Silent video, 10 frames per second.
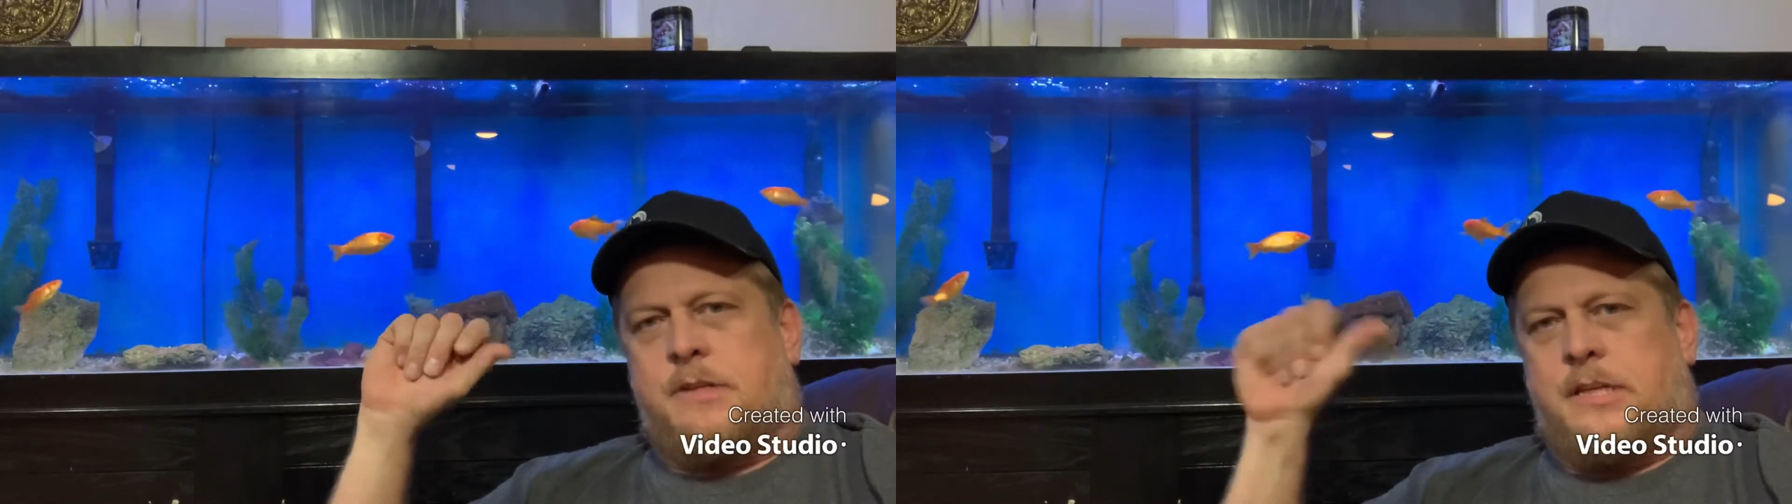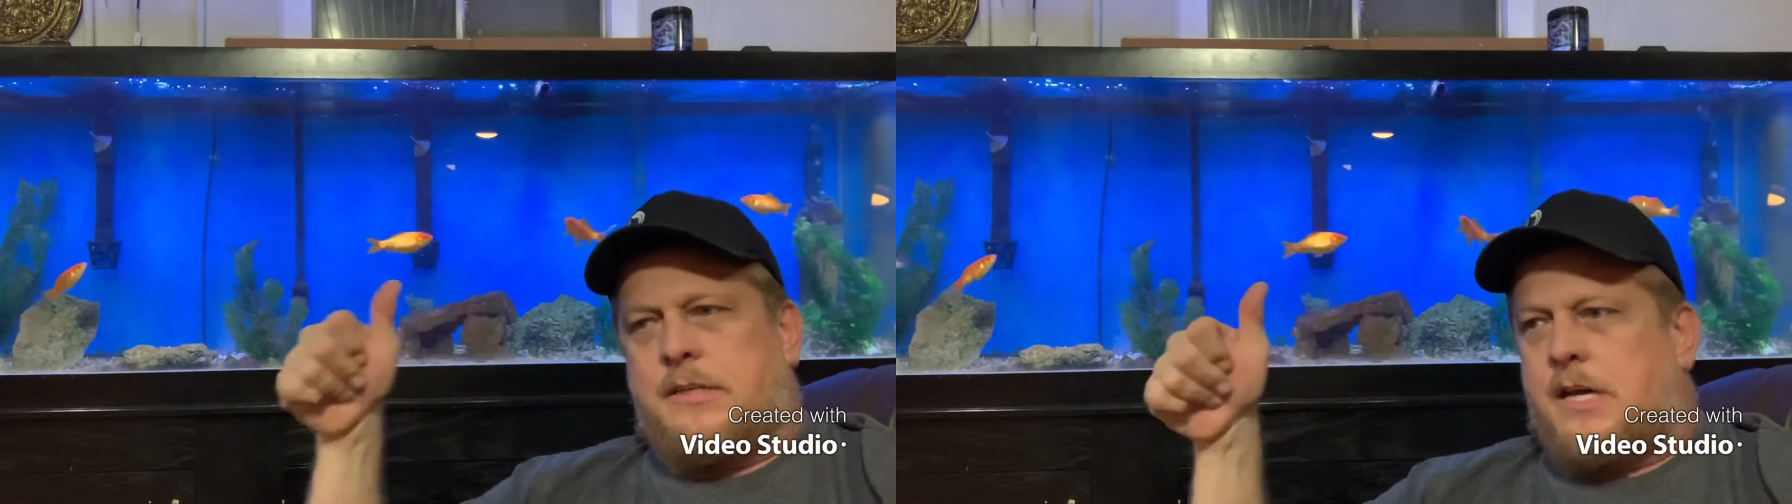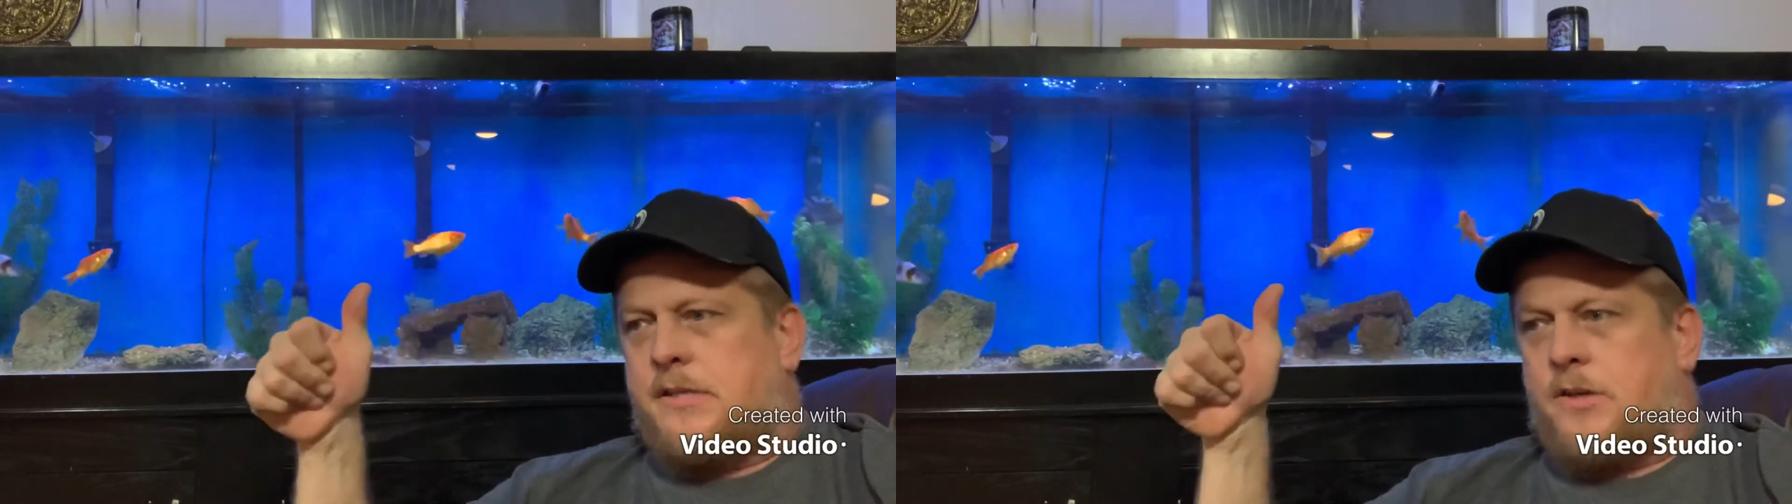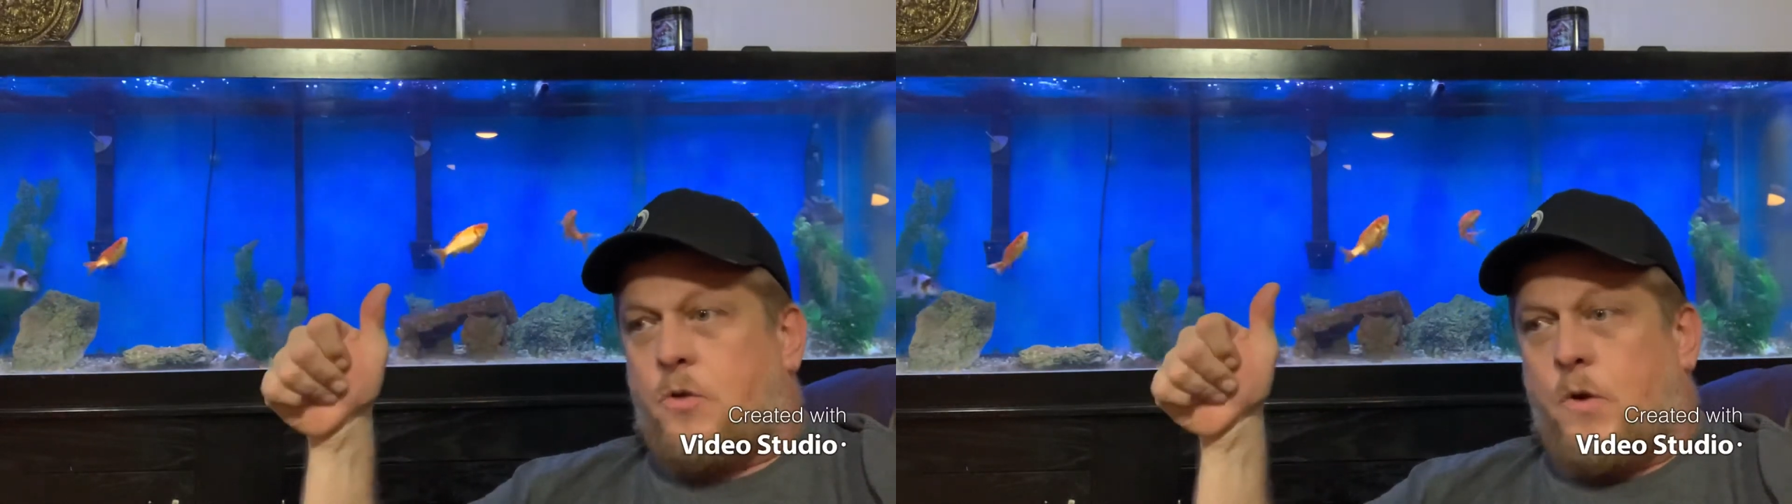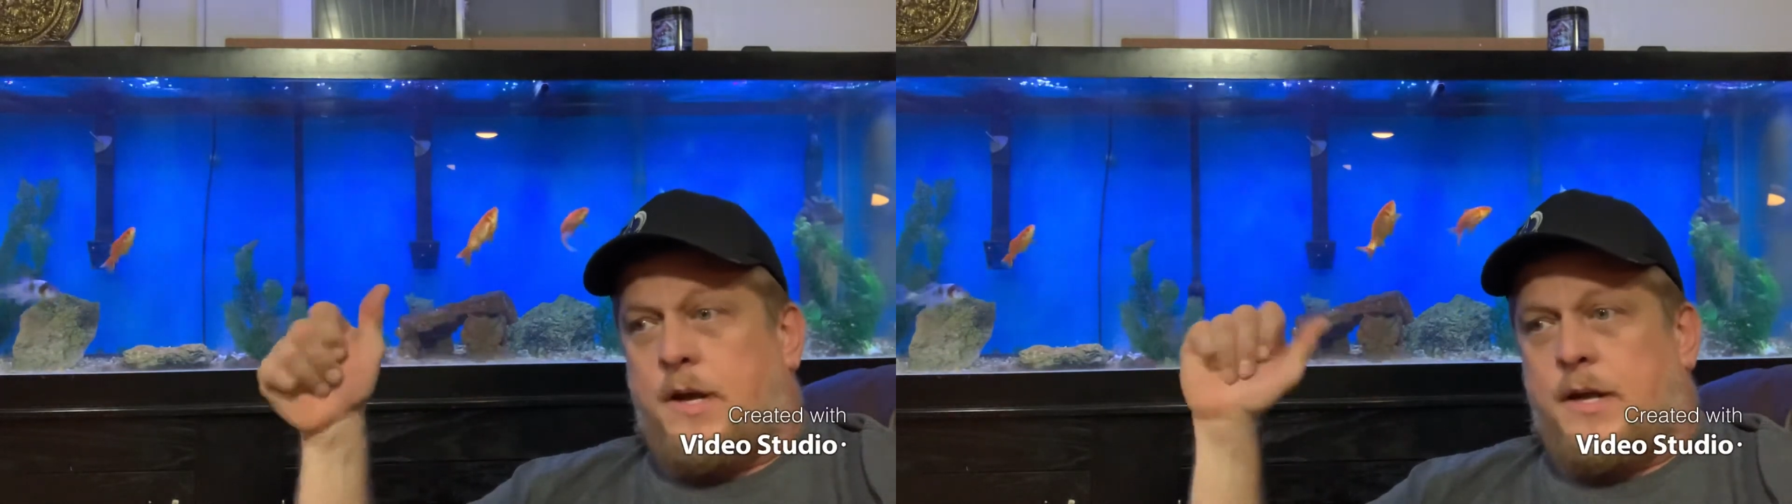He does
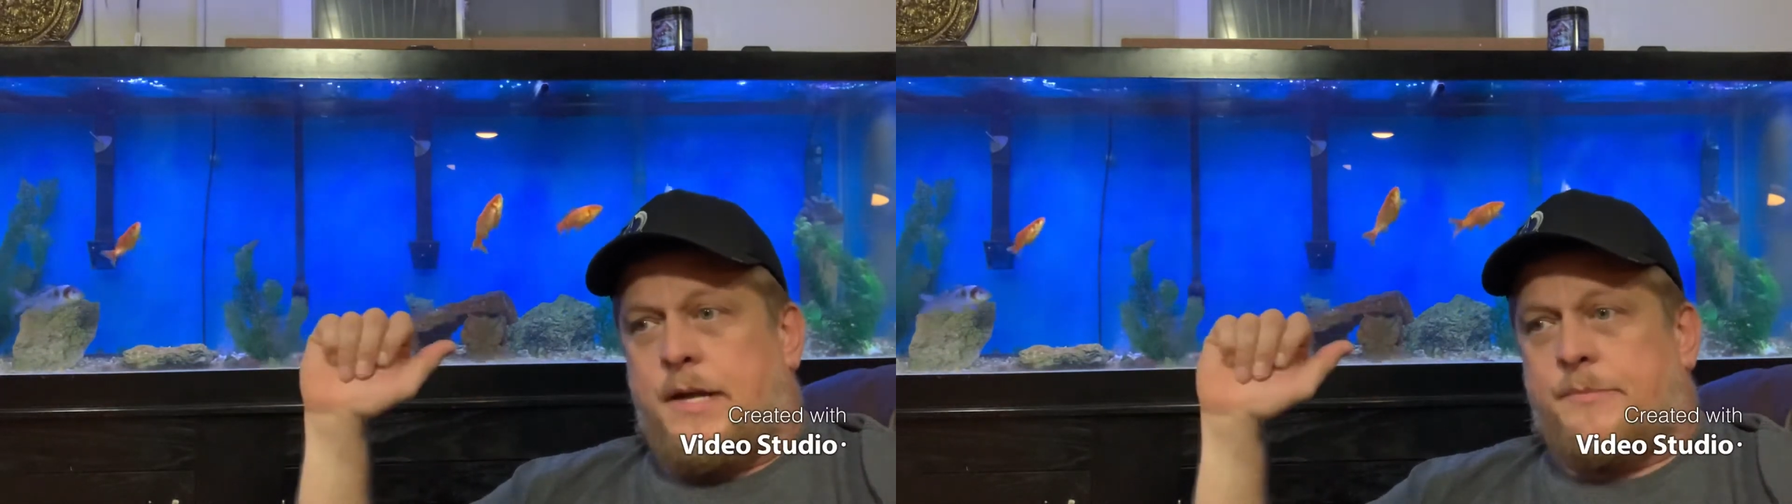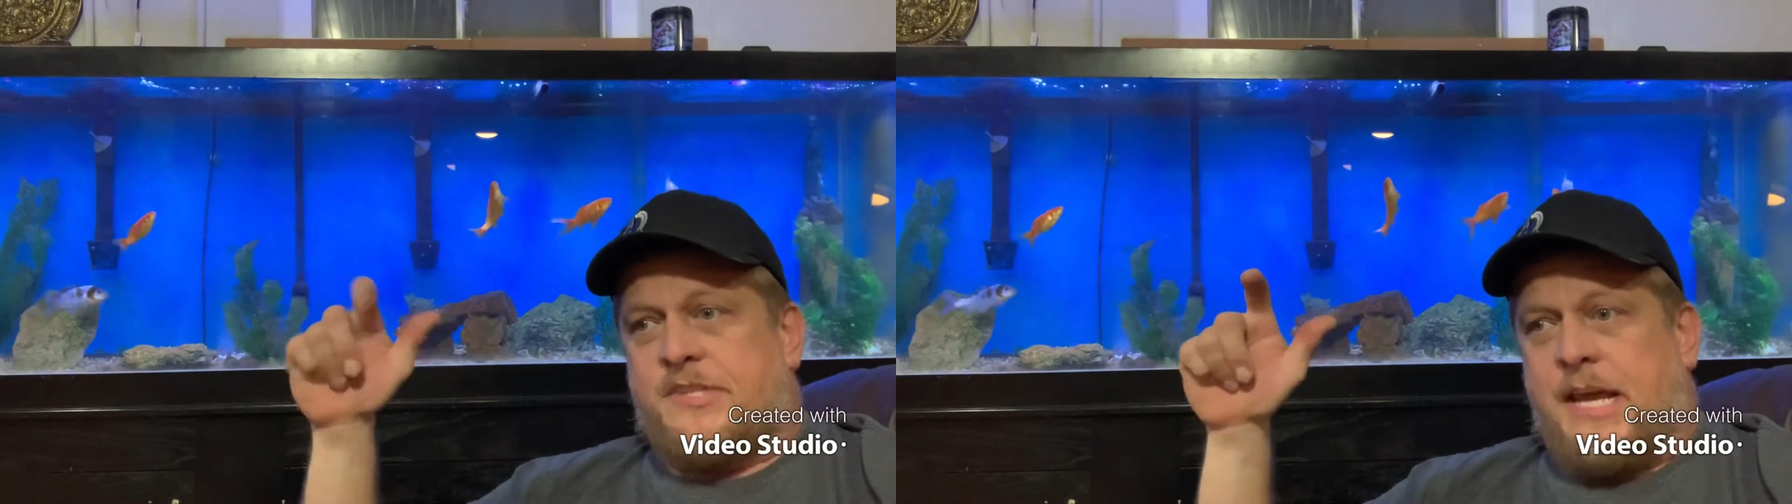aquariums